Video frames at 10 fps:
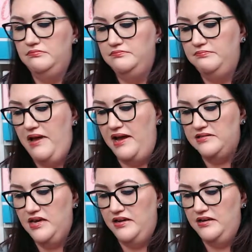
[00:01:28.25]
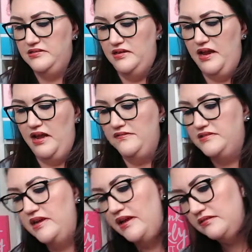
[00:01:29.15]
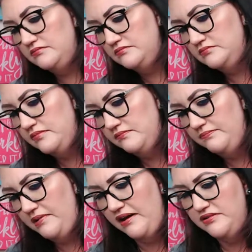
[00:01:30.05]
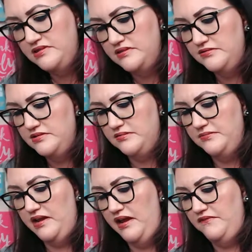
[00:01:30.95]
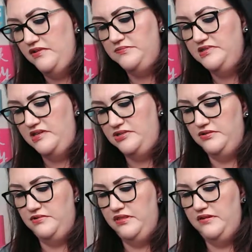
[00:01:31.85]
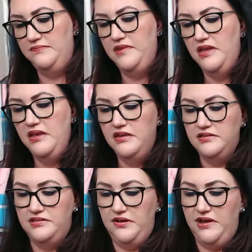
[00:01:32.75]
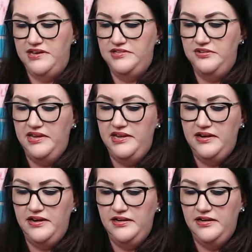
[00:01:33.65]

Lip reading: box cutters and knives, but I always lose them, and I have an obsession with them. So as you can hear,